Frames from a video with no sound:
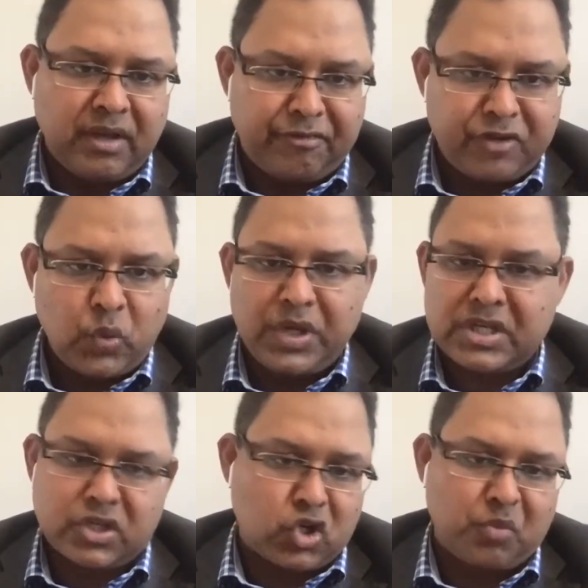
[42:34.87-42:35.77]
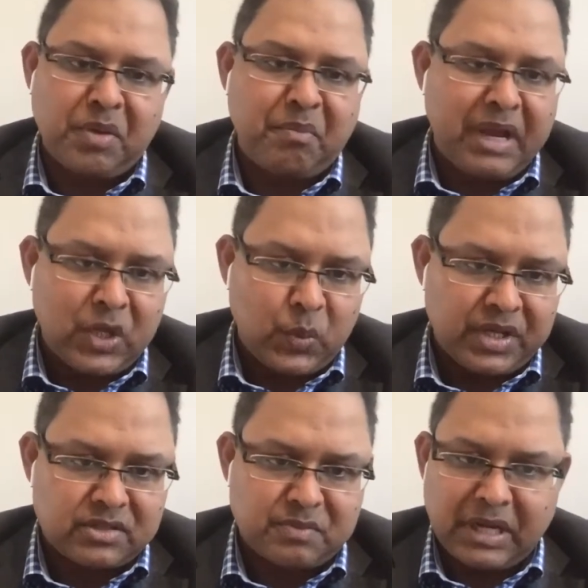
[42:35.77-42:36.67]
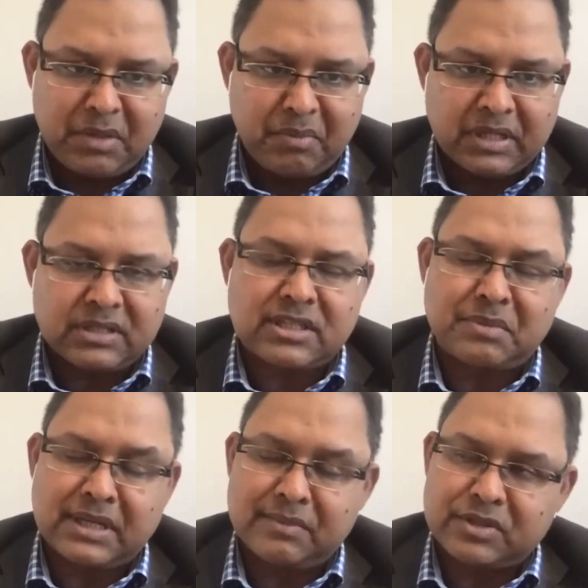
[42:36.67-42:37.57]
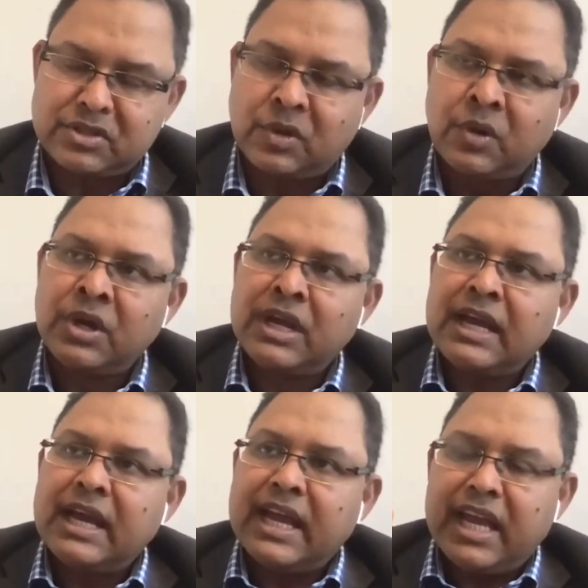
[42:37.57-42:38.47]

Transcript: be a few weeks, it could be many weeks, many months sometimes. So